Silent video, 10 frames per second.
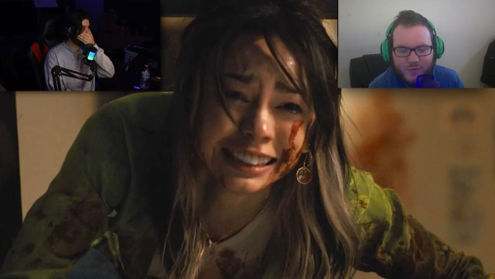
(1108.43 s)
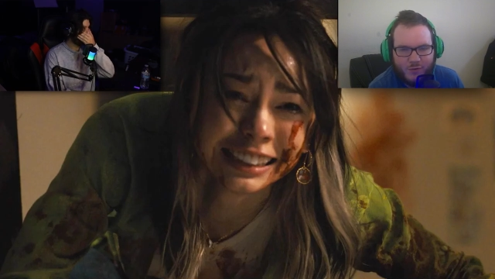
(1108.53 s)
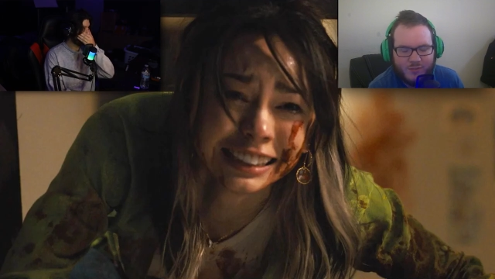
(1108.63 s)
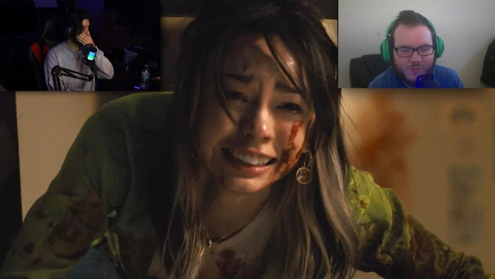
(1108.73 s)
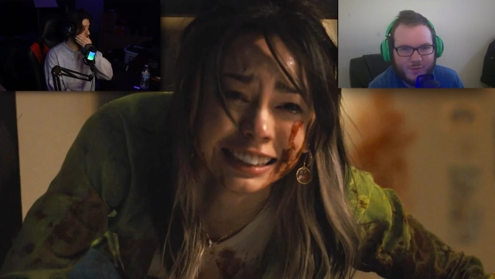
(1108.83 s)

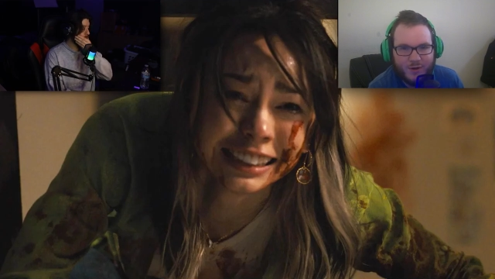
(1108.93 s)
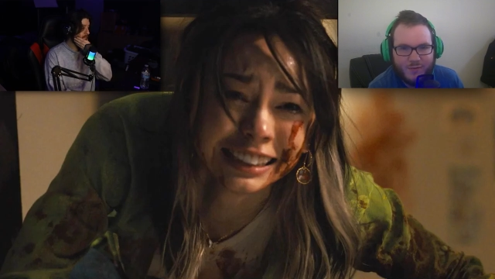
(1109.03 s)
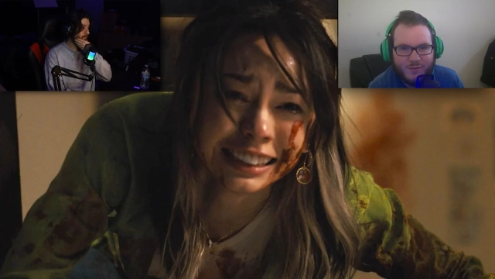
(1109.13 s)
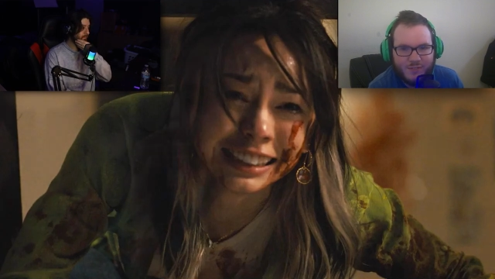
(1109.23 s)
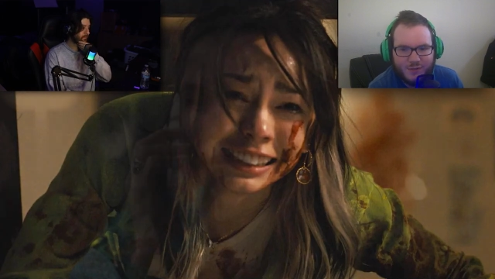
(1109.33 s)

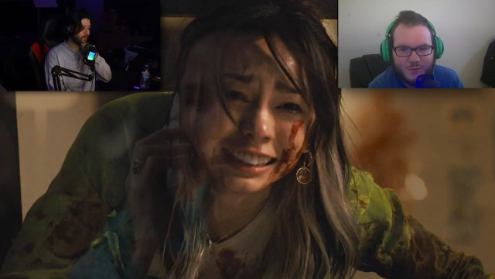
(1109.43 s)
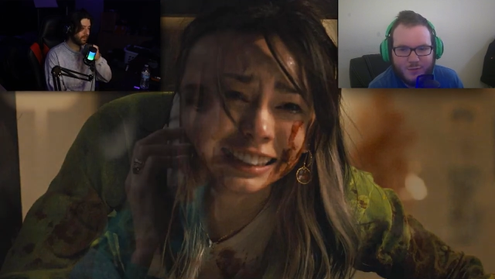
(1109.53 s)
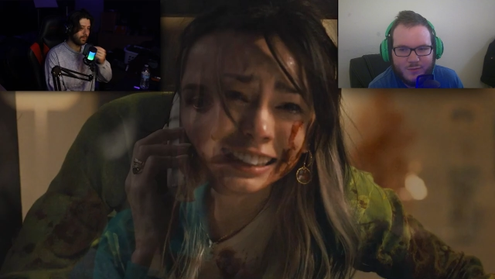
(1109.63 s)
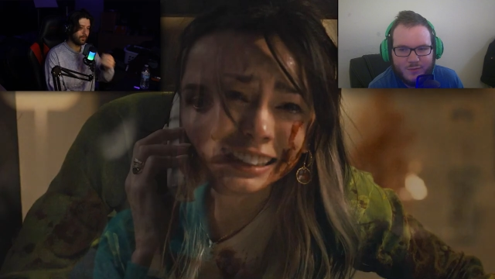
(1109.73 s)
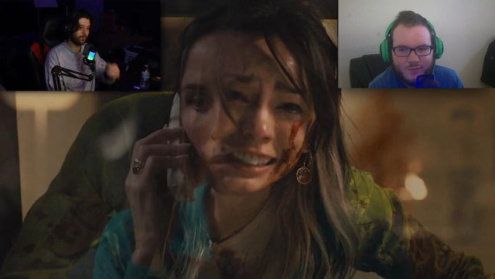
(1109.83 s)
Speaker 1: subscribers on
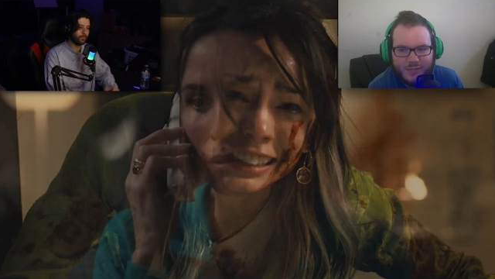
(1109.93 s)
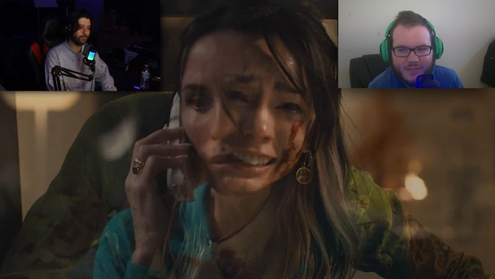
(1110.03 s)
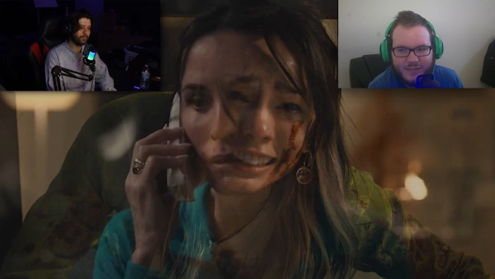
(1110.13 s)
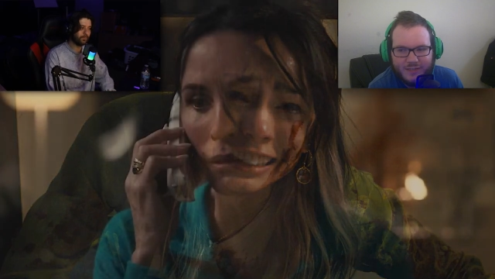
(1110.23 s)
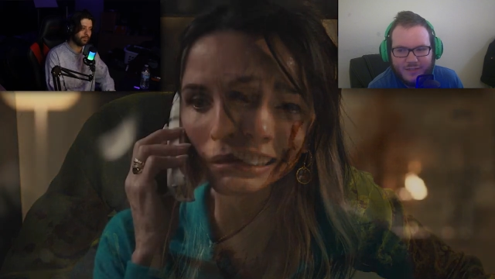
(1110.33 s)
YouTube. Mm.
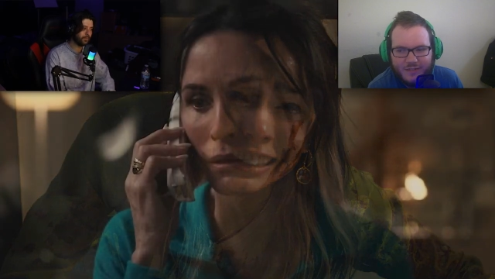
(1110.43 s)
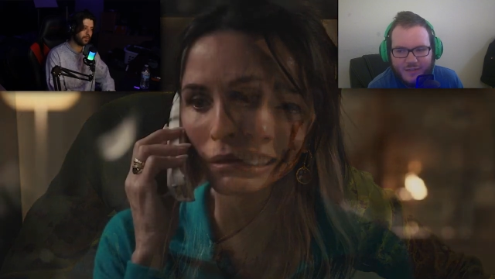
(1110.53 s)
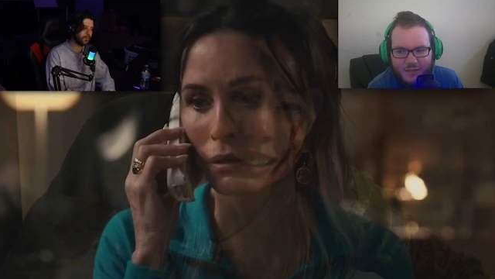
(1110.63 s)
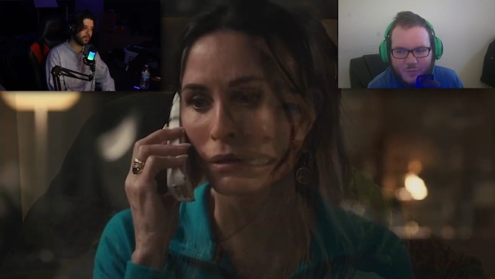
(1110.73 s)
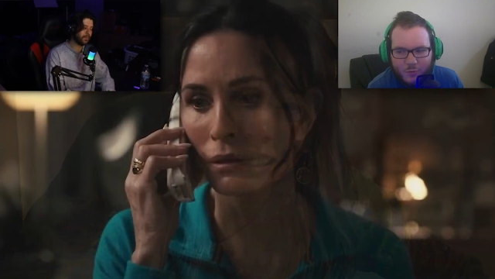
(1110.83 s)
Like,
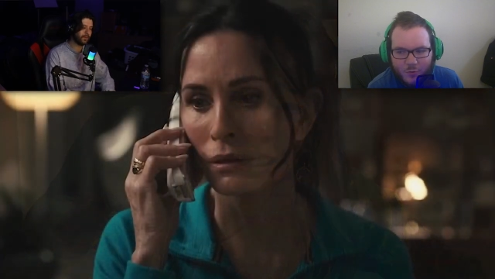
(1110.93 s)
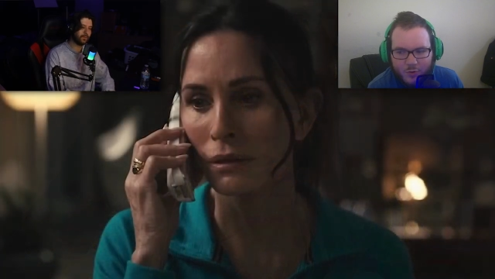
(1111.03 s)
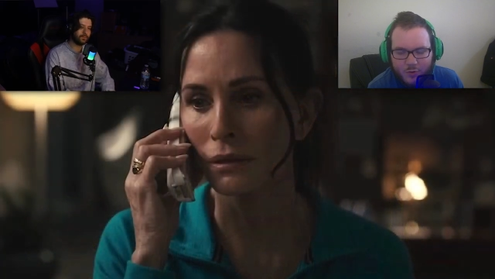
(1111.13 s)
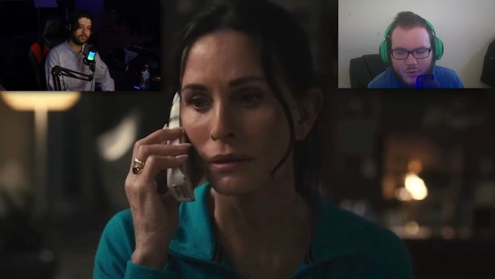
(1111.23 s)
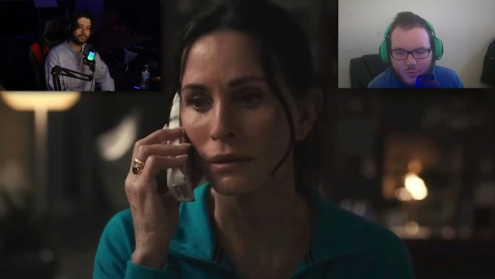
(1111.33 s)
we're
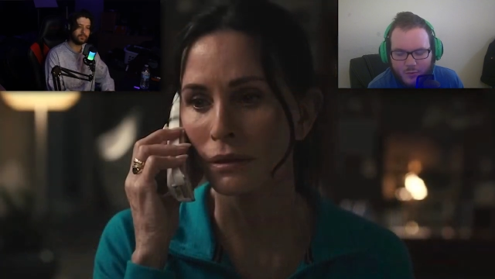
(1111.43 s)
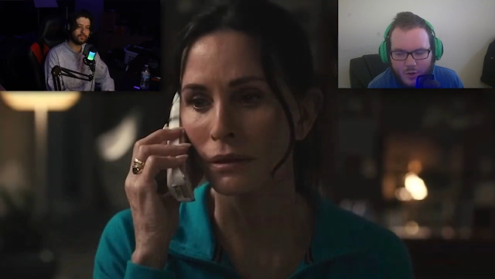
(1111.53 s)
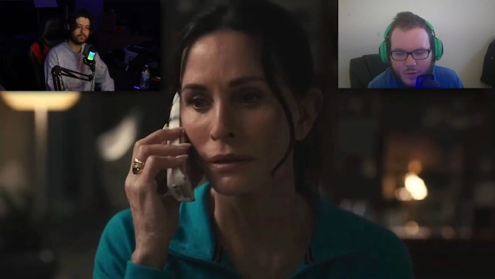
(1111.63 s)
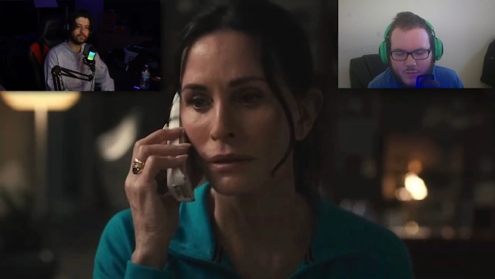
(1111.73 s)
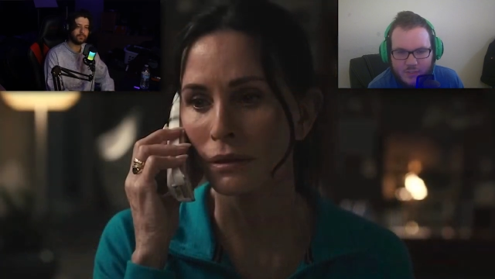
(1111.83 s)
you know
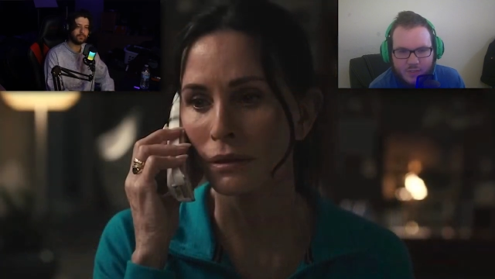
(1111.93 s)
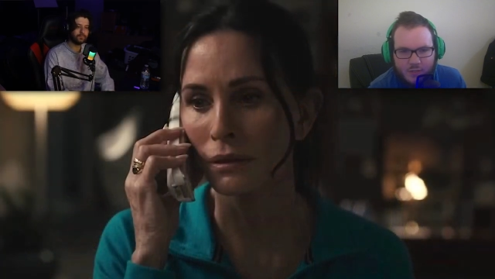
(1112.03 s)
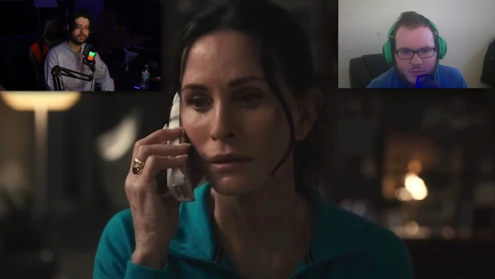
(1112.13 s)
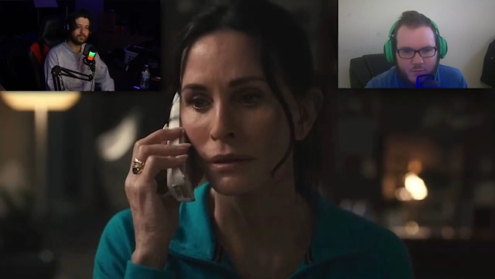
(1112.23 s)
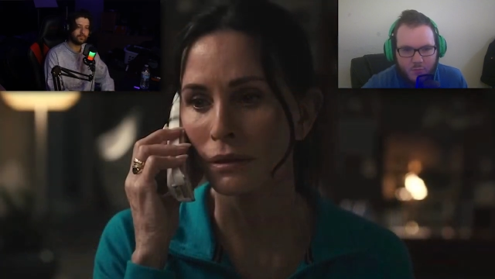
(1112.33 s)

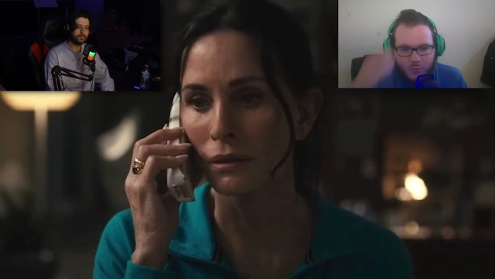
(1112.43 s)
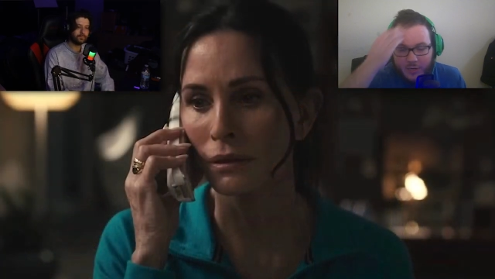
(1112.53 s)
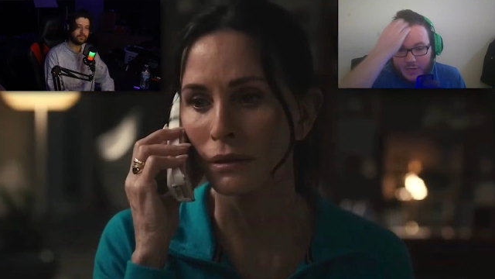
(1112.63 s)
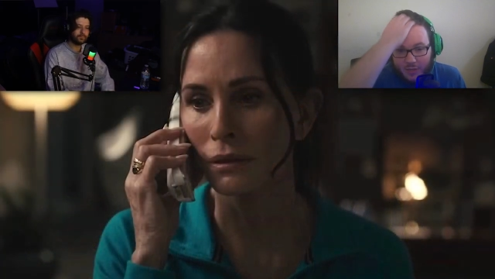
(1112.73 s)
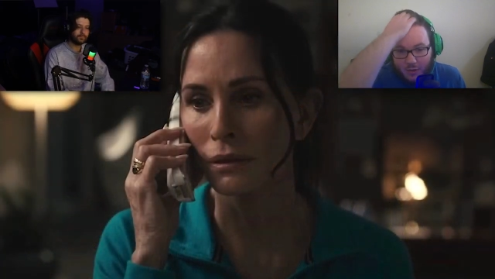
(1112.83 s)
obviously right
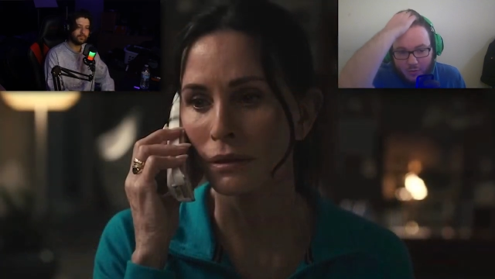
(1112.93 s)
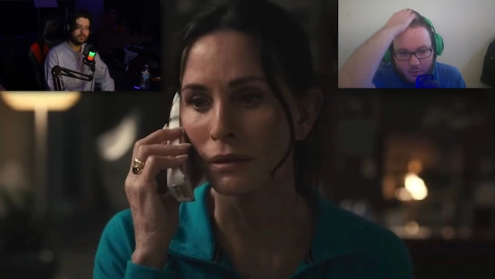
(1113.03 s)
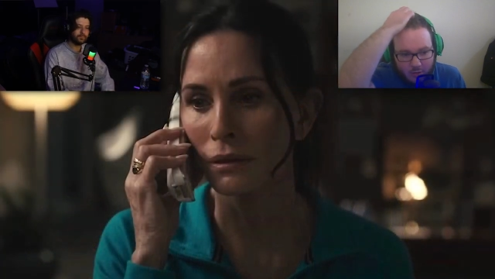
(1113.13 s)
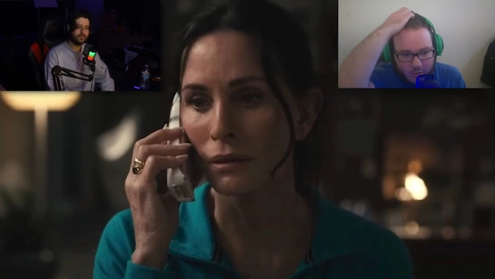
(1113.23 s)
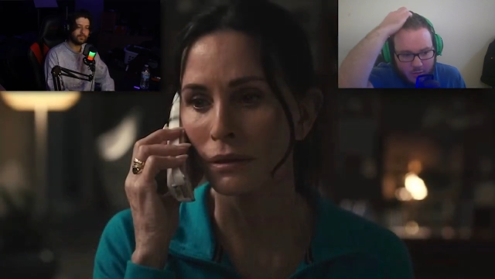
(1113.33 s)
now
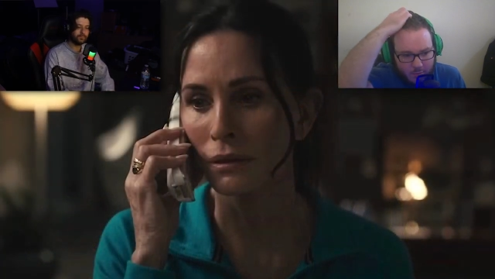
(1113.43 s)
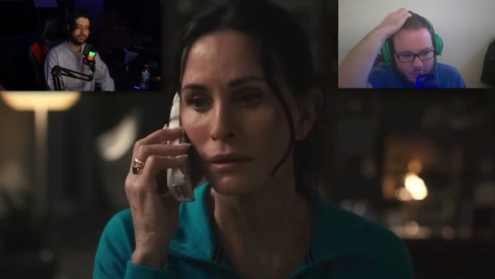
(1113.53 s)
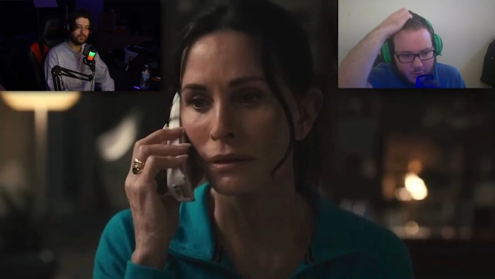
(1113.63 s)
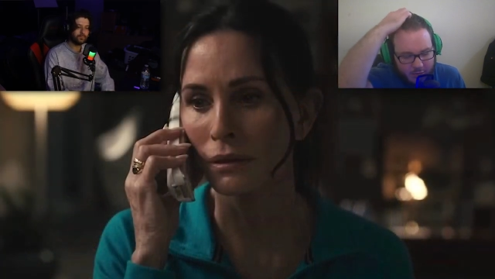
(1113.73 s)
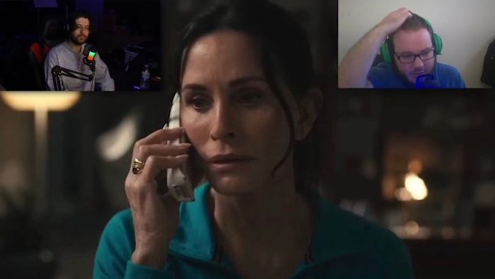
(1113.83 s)
um, our
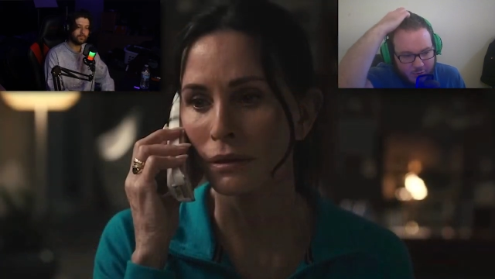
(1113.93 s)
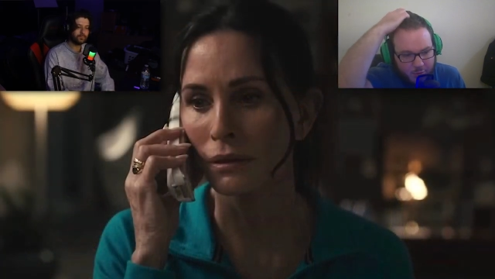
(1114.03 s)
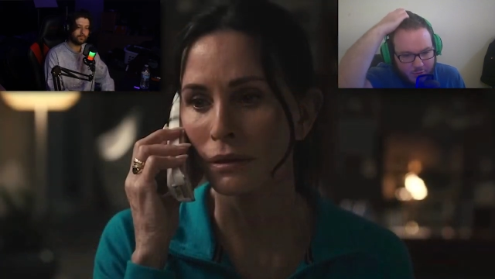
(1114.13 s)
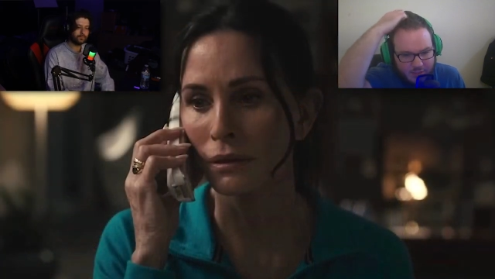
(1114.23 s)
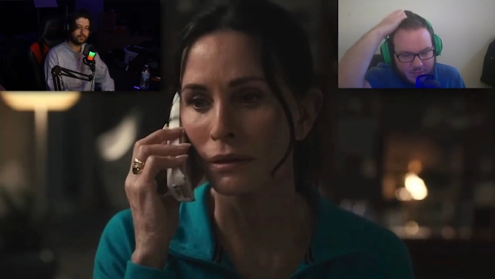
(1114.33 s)
next
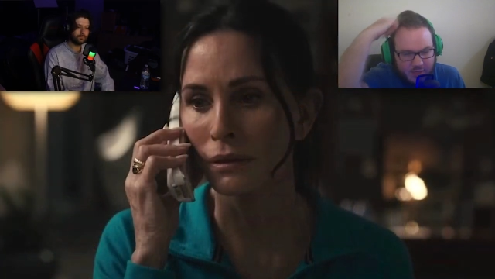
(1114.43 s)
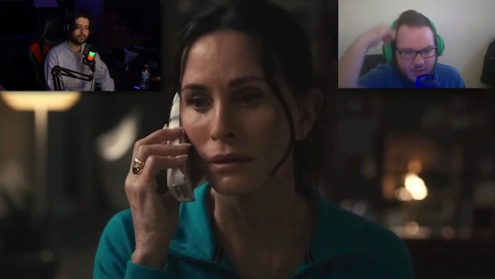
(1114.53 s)
goal is to hit a